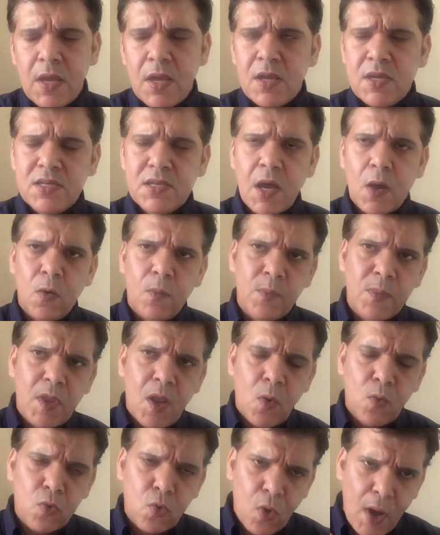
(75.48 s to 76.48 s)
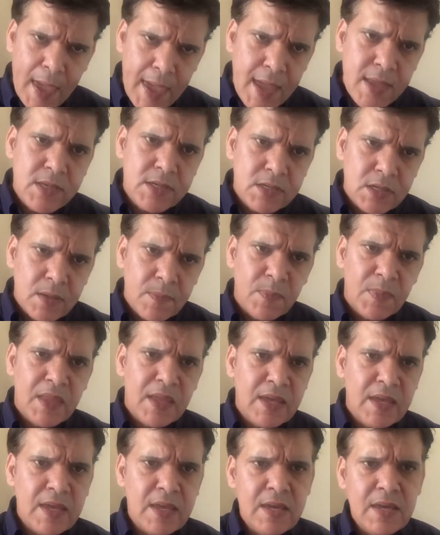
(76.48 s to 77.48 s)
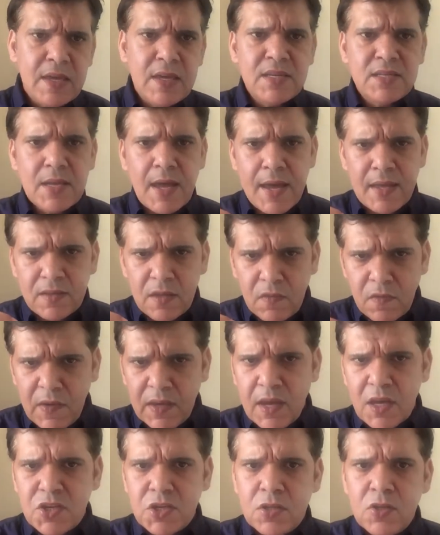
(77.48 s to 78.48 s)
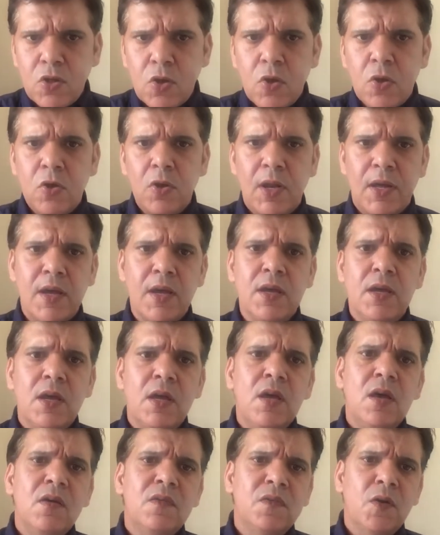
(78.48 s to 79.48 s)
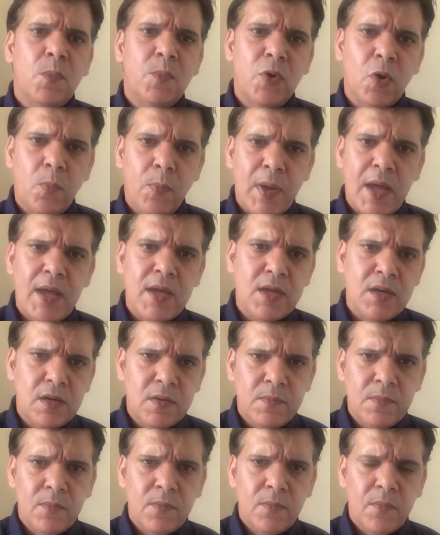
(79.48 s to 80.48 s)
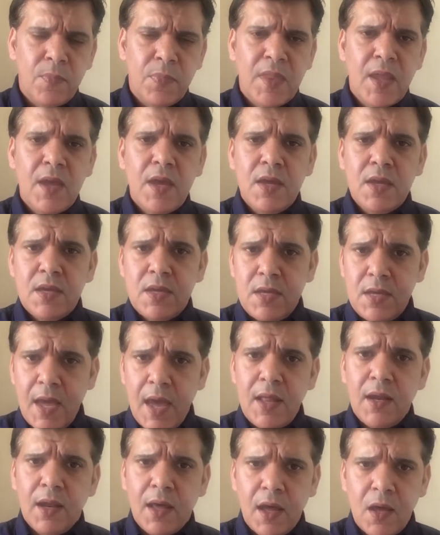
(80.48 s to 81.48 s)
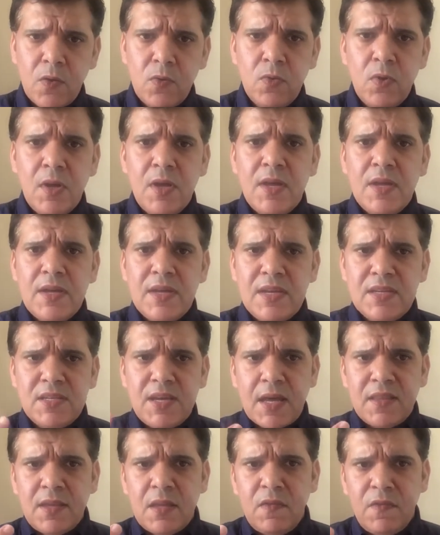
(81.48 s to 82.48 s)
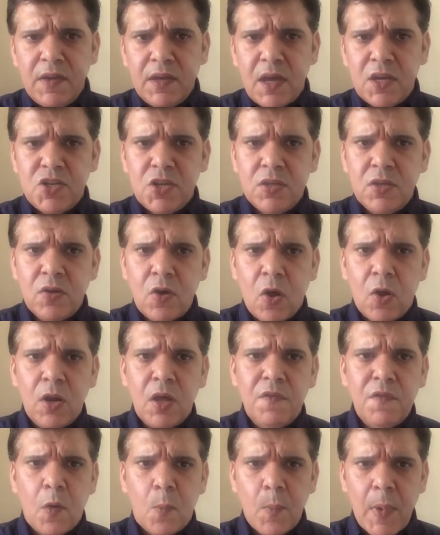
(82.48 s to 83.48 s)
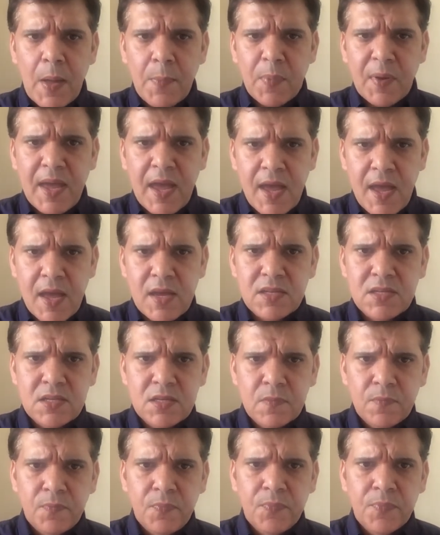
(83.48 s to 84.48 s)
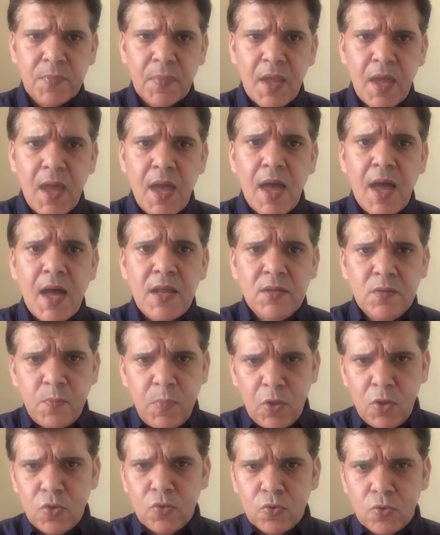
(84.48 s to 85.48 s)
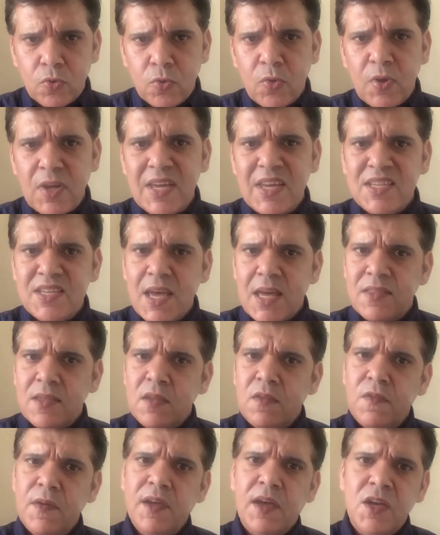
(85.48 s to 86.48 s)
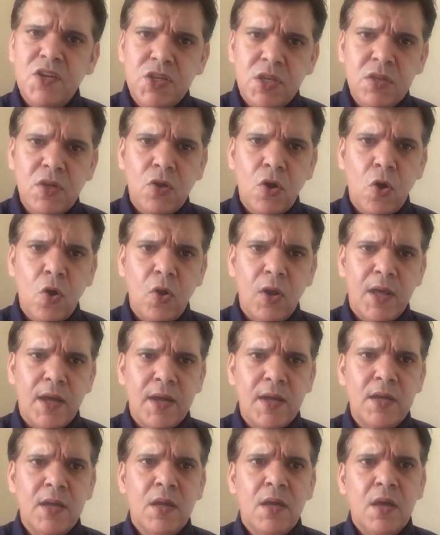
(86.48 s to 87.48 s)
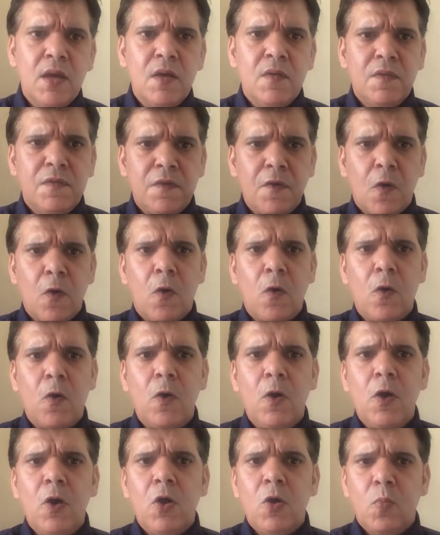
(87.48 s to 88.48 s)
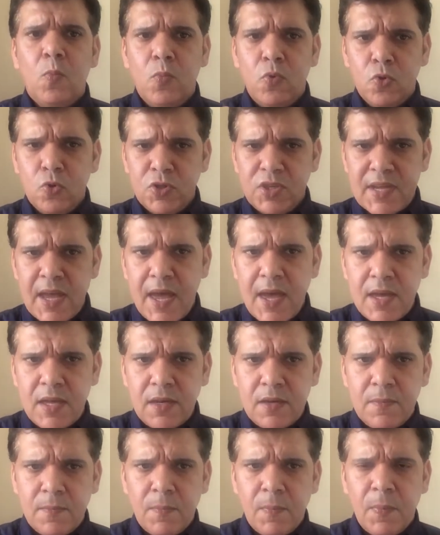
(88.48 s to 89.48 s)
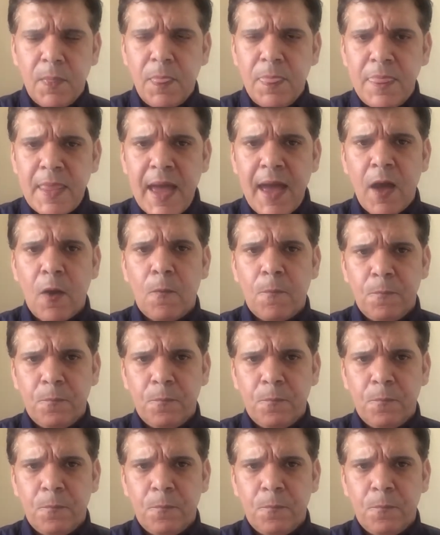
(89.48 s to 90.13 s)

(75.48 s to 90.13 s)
So red is the identification color for propane, yellow is the identification color for MAP gas, and blue is the identification color for butane. Now,